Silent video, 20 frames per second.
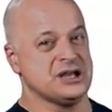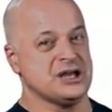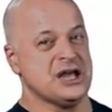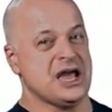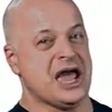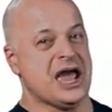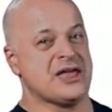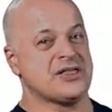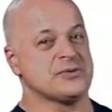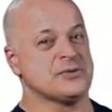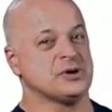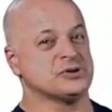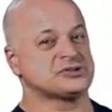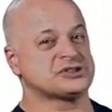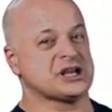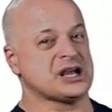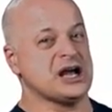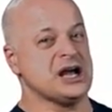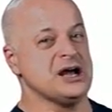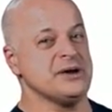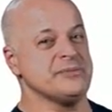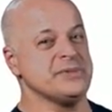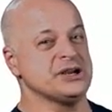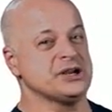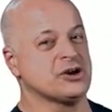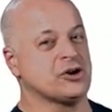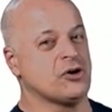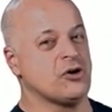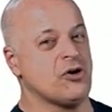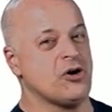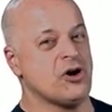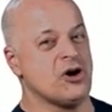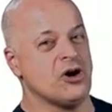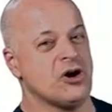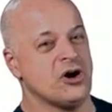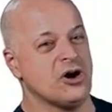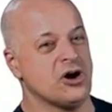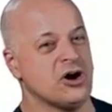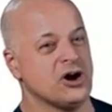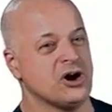And the most common
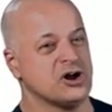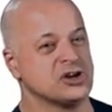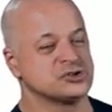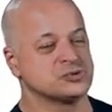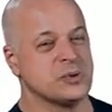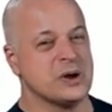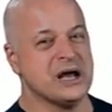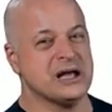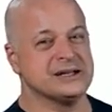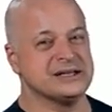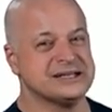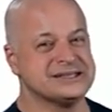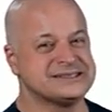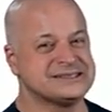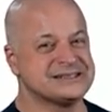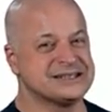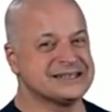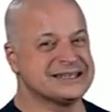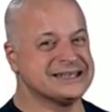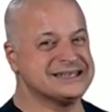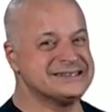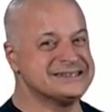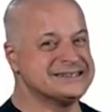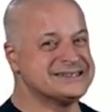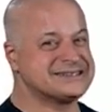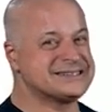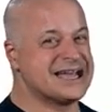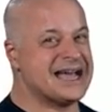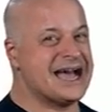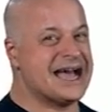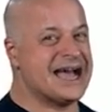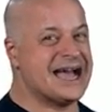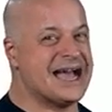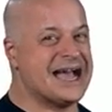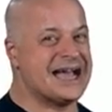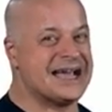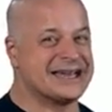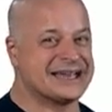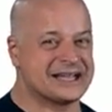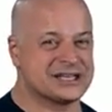cause, well, let's look
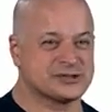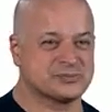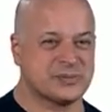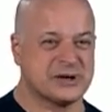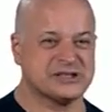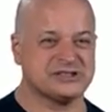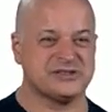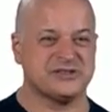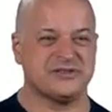inside expressive